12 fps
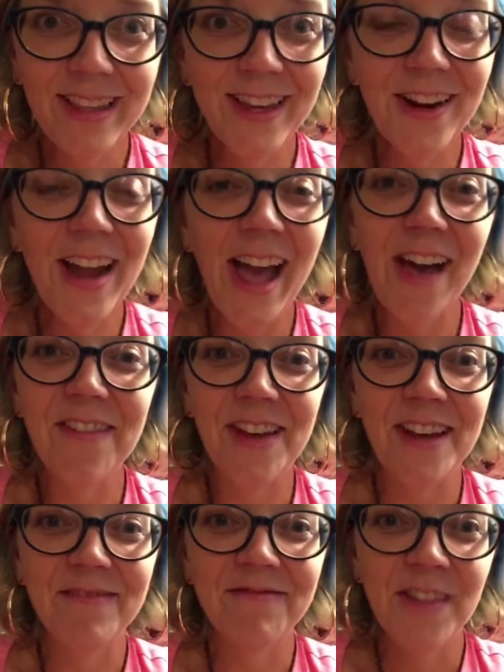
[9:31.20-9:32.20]
there you have
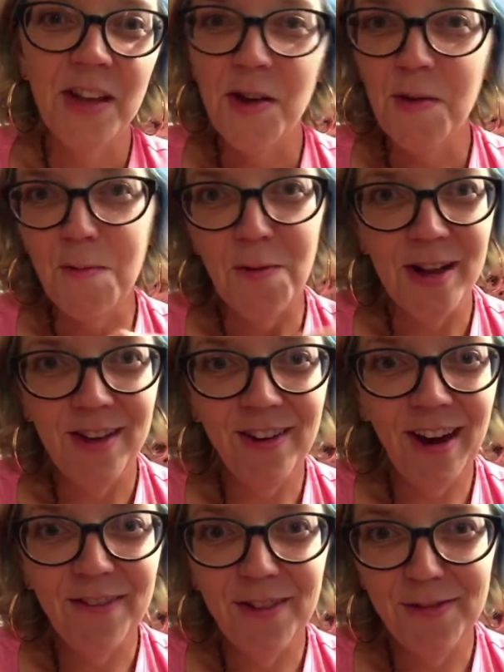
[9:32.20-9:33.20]
it. What are you
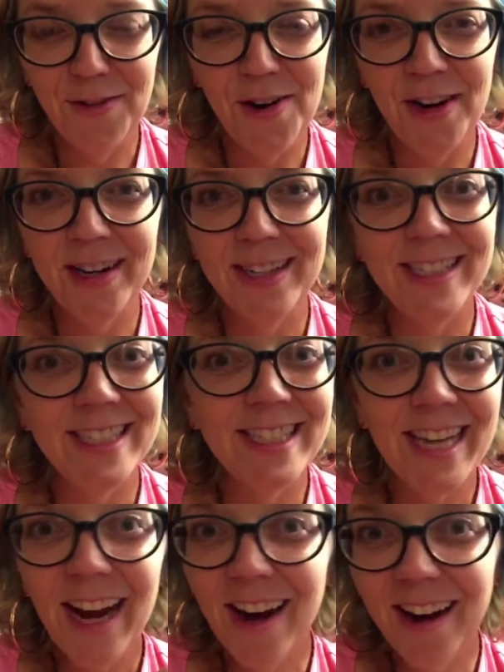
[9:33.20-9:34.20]
grateful for?
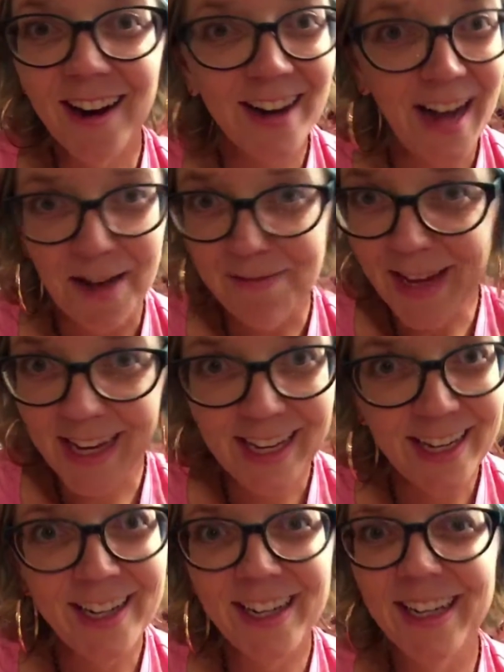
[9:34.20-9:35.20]
Share, comment
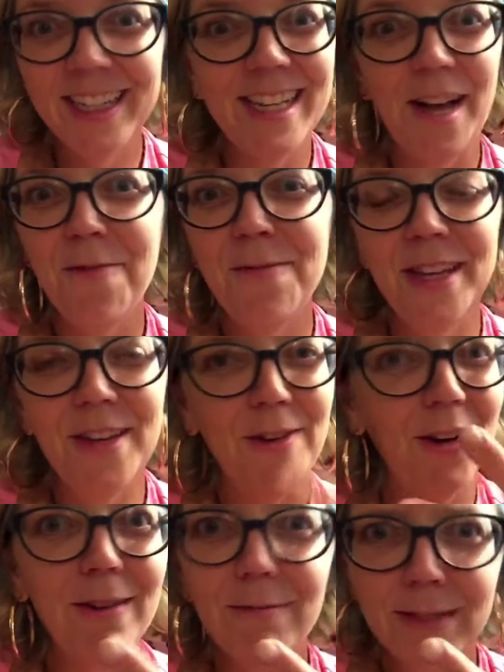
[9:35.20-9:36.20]
here. Tell me you
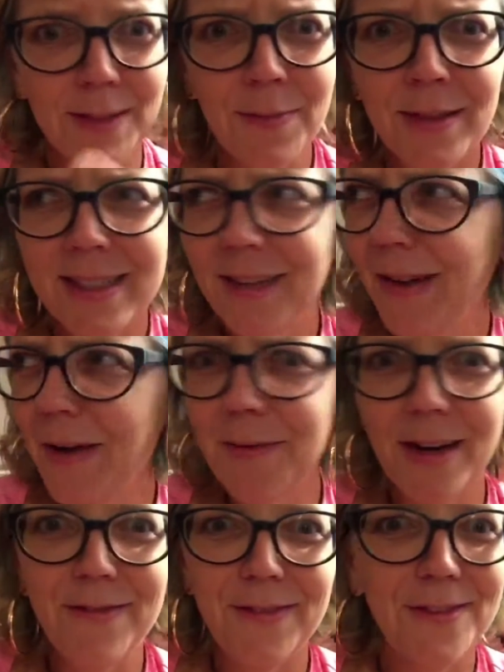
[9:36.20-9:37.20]
heard some of the stuff I'm
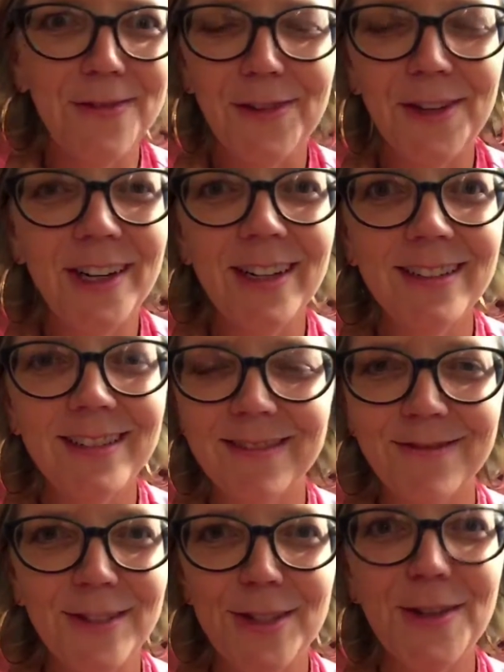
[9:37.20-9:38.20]
grateful for.
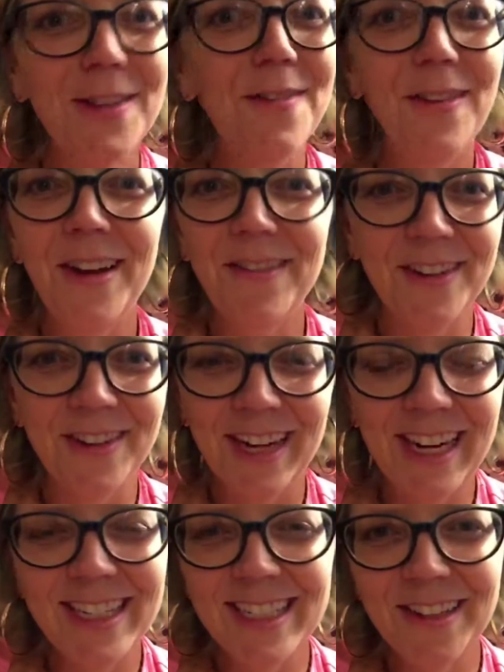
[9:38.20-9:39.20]
Return the favor,
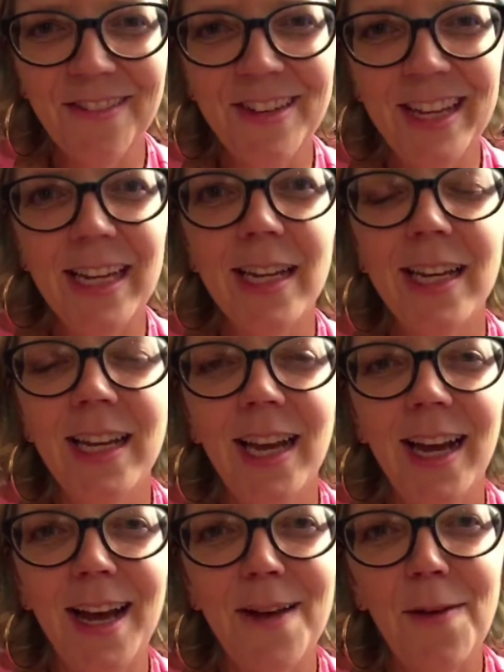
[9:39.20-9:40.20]
right? Tell me.
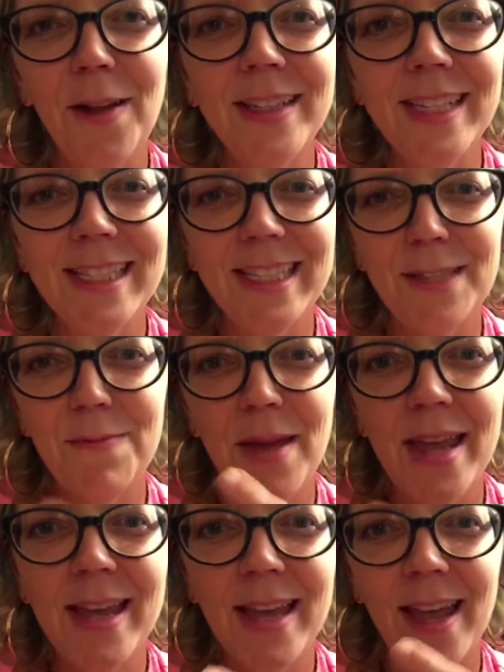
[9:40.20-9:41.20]
All it does is
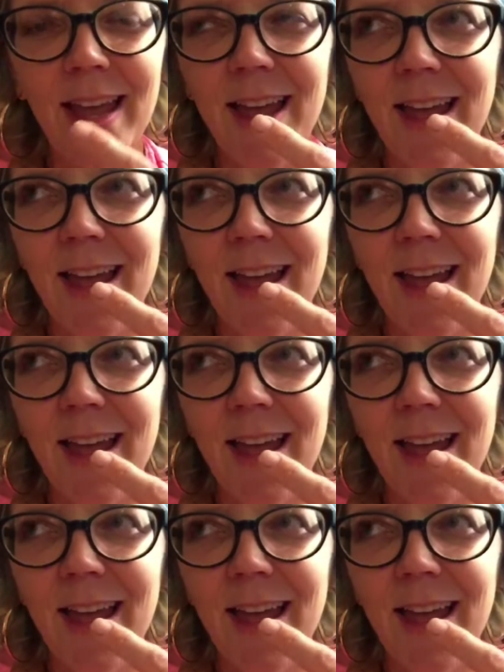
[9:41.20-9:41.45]
make